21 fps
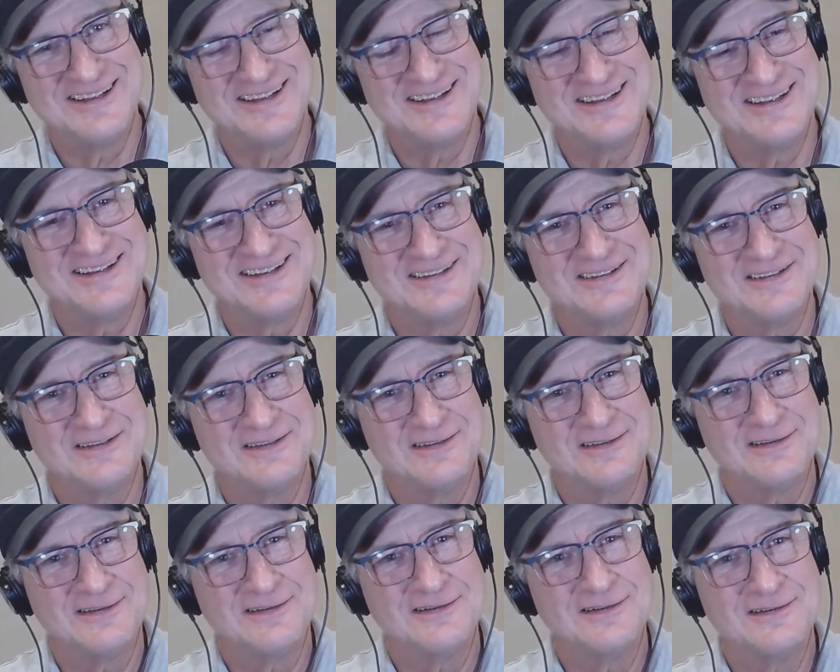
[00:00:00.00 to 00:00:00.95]

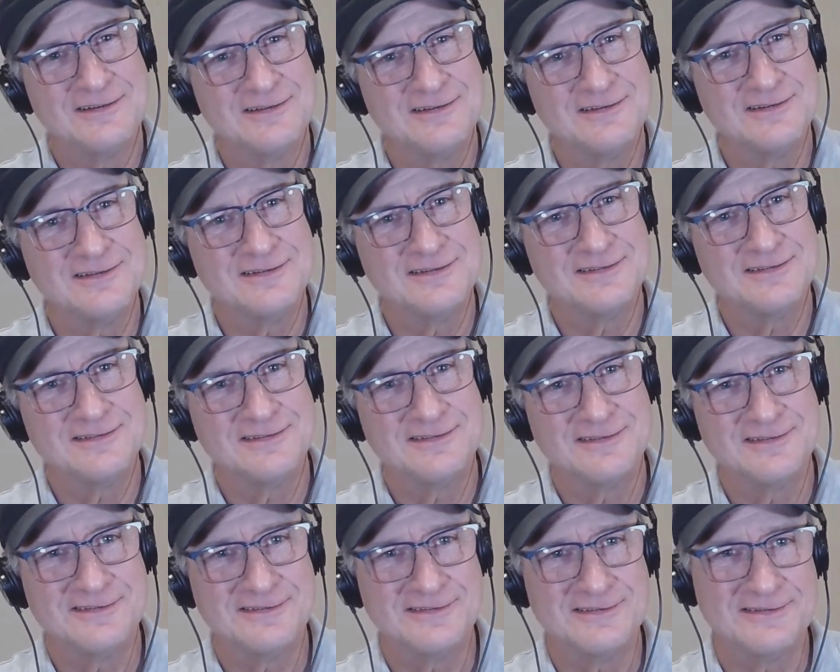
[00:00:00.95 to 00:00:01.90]

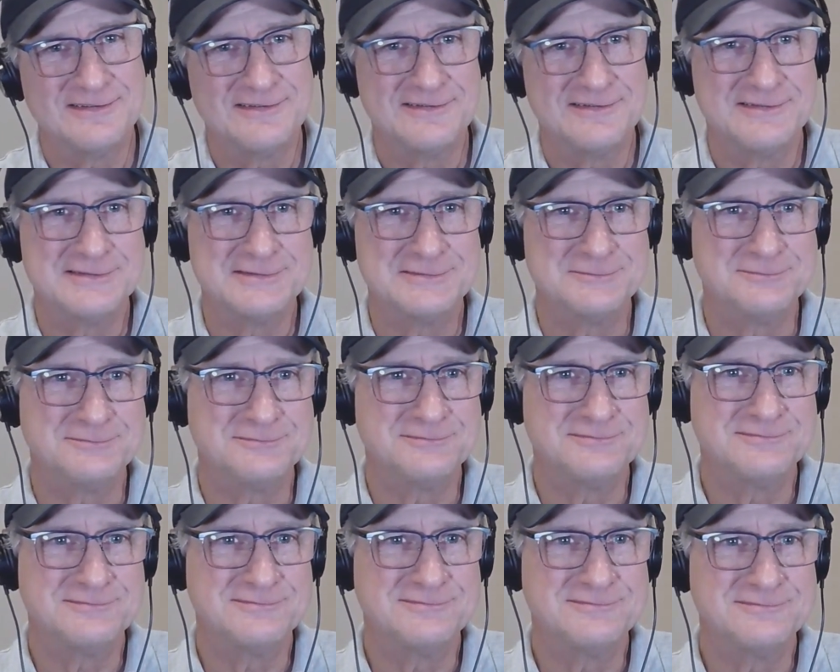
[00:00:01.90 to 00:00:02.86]

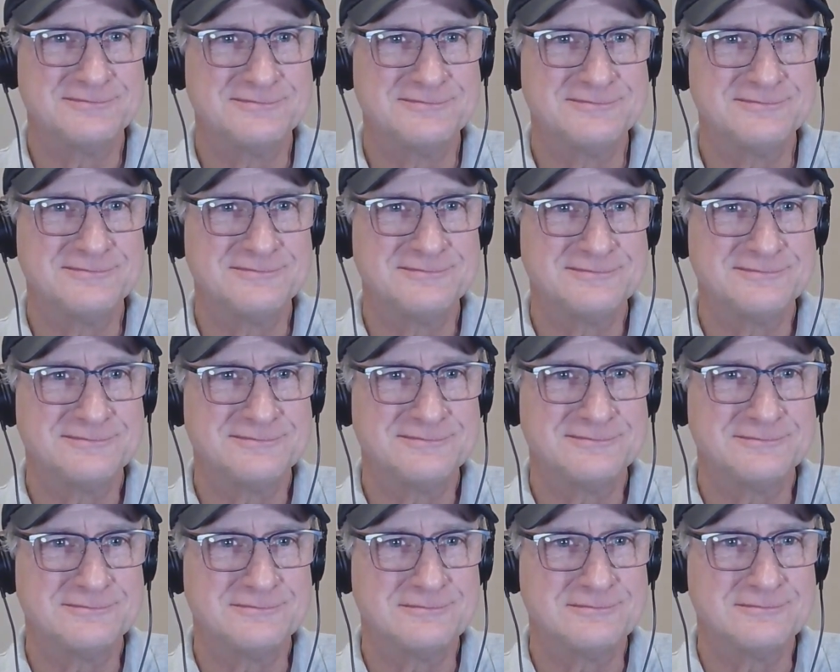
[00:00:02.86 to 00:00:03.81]

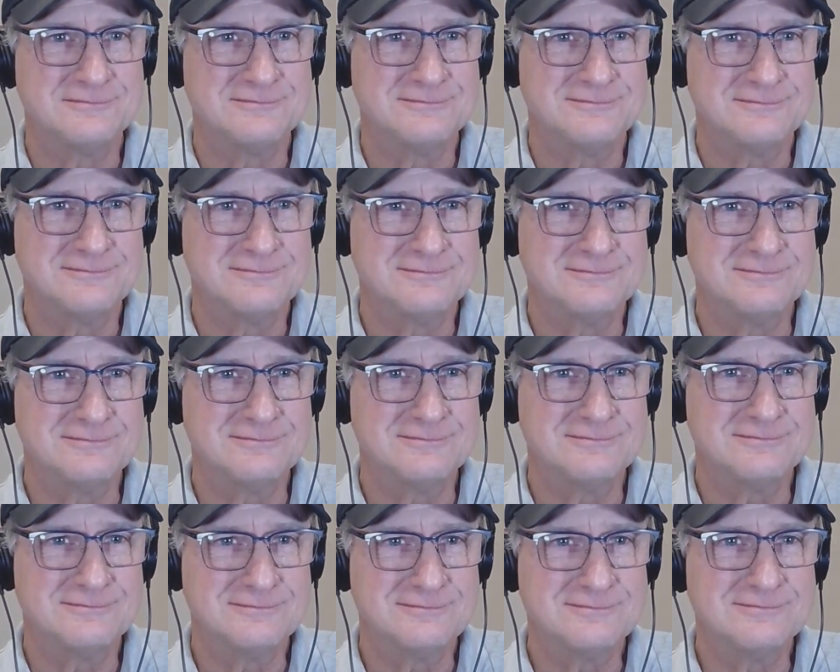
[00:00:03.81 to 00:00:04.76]

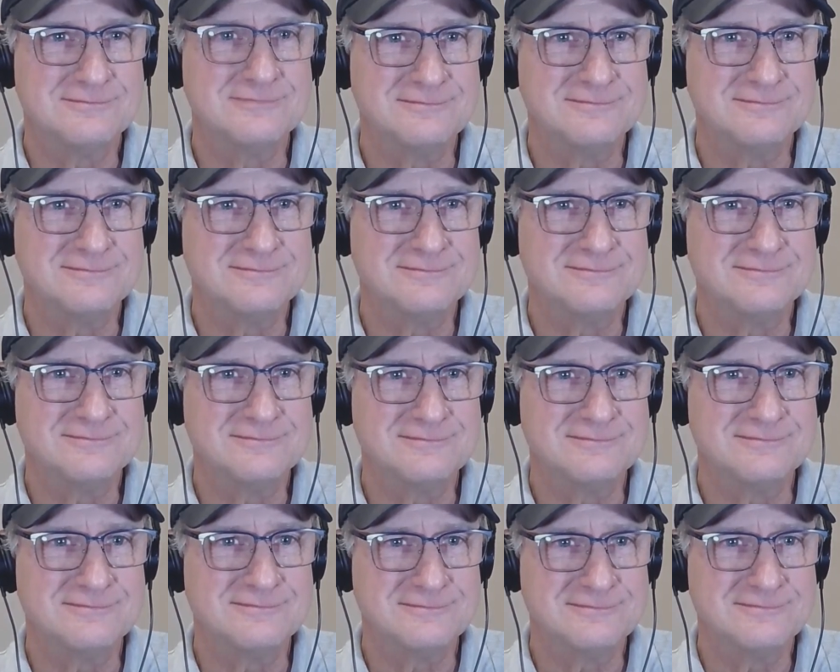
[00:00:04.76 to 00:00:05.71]

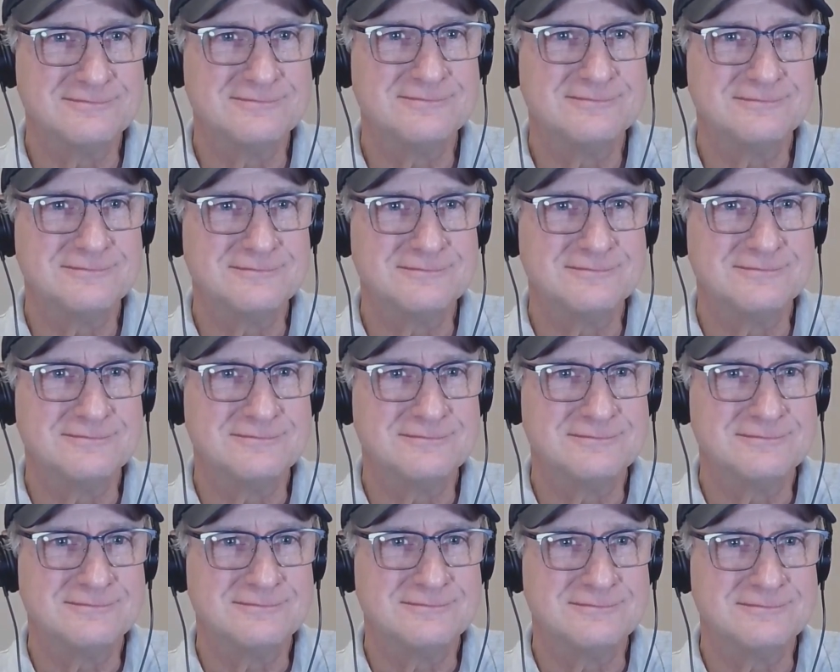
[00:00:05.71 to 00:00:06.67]

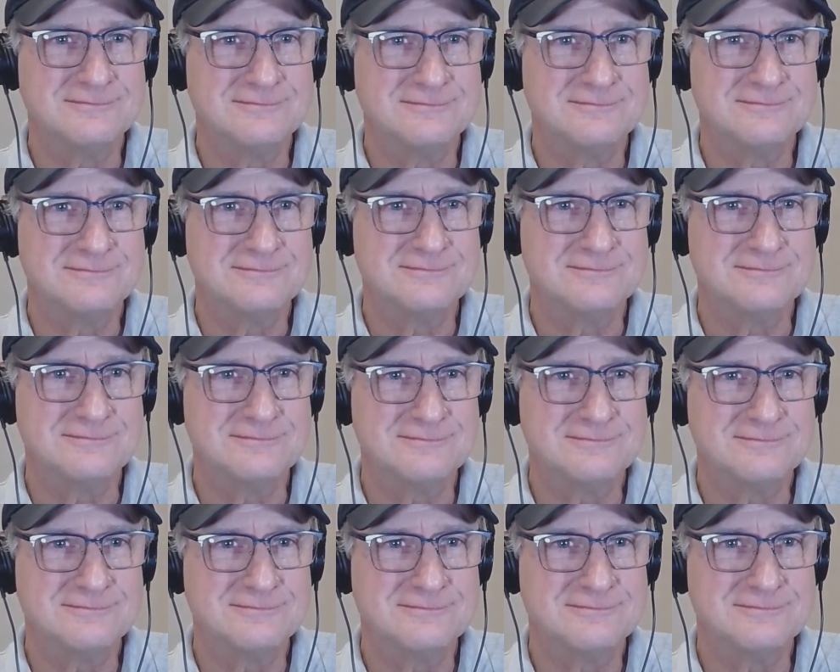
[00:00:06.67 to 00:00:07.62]

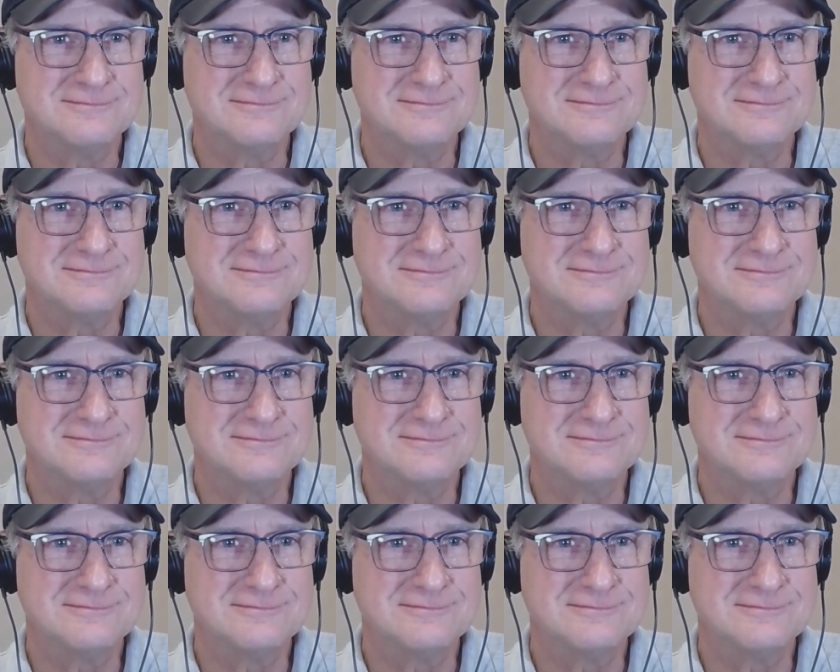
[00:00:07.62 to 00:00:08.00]
No words are spoken by the person on screen.